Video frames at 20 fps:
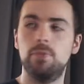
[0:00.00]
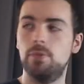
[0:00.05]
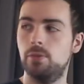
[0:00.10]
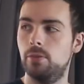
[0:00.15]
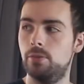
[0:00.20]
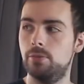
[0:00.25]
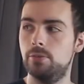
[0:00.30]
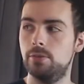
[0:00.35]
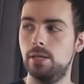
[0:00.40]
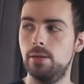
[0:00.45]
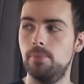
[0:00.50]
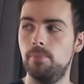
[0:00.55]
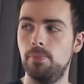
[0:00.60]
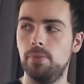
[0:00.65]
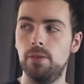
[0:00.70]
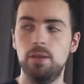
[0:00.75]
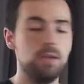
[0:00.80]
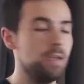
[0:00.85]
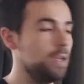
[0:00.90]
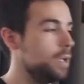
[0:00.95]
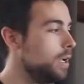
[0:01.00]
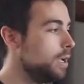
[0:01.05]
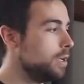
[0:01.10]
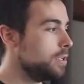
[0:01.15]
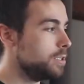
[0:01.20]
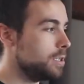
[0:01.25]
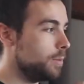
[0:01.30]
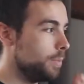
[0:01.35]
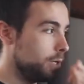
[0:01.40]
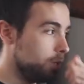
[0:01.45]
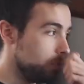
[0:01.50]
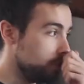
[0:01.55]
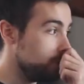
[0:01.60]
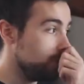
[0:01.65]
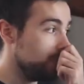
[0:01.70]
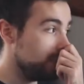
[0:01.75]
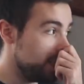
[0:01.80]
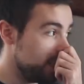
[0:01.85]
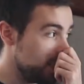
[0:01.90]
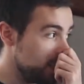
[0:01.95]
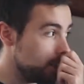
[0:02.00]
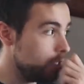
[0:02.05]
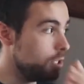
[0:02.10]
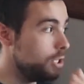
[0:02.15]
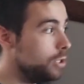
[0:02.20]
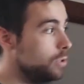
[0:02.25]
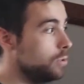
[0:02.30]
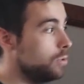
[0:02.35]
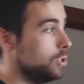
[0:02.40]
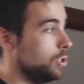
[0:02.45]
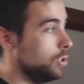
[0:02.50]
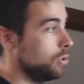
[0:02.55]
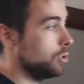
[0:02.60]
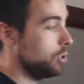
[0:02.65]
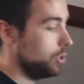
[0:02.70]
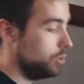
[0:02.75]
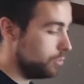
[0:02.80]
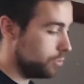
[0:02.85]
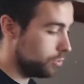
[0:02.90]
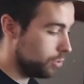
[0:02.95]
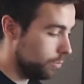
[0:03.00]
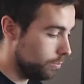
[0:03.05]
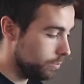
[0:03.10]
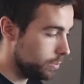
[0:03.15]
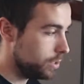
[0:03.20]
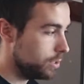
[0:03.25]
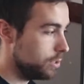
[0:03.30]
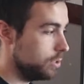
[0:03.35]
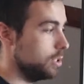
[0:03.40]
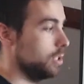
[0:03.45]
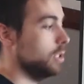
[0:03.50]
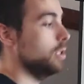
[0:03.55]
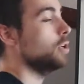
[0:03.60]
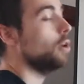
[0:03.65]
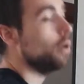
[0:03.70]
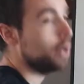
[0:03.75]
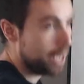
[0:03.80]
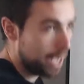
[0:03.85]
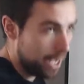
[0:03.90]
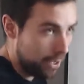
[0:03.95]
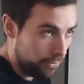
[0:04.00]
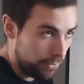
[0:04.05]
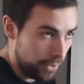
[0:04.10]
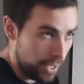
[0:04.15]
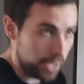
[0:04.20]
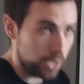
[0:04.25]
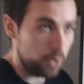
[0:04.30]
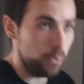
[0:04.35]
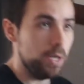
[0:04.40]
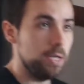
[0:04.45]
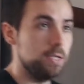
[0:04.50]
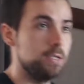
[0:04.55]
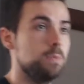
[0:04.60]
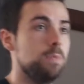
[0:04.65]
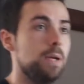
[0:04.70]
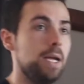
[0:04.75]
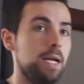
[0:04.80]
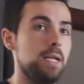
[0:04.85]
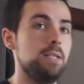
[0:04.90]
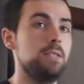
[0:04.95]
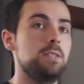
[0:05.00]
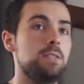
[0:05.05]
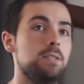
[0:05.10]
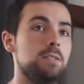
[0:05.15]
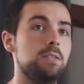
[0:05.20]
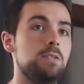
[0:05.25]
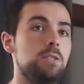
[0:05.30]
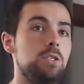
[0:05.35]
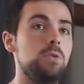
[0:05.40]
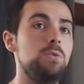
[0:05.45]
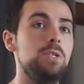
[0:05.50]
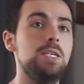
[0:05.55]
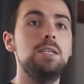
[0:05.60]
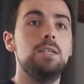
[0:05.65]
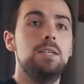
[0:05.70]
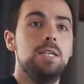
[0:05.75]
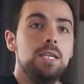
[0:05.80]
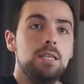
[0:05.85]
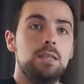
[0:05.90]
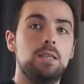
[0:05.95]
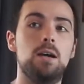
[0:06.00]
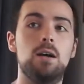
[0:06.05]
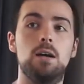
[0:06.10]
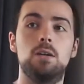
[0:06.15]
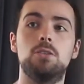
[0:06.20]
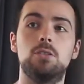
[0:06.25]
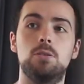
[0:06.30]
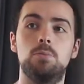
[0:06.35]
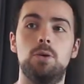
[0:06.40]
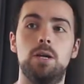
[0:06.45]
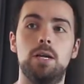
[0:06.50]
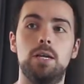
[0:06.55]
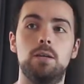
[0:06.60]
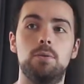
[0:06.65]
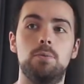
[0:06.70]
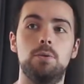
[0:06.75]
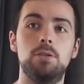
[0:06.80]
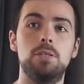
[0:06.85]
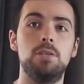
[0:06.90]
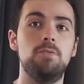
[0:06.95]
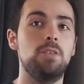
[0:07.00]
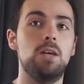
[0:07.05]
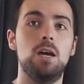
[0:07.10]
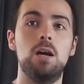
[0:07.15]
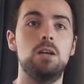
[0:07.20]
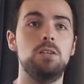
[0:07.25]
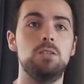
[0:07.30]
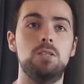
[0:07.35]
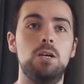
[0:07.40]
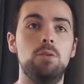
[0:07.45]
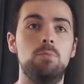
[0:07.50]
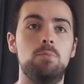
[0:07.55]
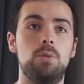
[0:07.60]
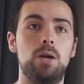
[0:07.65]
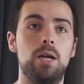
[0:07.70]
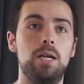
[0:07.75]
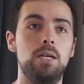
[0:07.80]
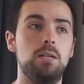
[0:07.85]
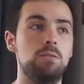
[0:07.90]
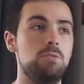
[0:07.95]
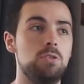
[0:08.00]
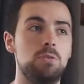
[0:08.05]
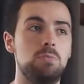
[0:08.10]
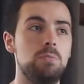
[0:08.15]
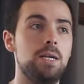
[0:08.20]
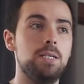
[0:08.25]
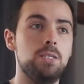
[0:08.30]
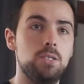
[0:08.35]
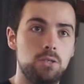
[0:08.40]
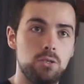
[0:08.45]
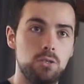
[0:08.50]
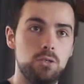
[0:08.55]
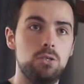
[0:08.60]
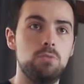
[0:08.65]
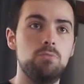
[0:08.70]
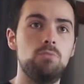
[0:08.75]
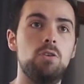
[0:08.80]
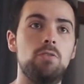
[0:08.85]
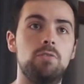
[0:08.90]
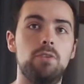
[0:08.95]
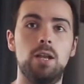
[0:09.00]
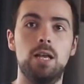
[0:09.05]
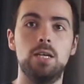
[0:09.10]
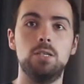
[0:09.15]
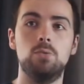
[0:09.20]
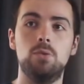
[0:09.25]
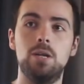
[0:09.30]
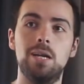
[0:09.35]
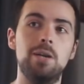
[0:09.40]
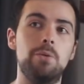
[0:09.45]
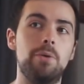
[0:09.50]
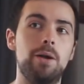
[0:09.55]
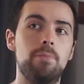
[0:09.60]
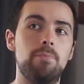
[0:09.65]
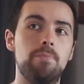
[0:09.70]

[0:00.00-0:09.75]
Do you see? So because you didn't use your 2 trumps to knock out their Queen of Spades, you didn't need the hearts to break, because if the hearts don't break, it doesn't matter, because you can rough your last one anyway.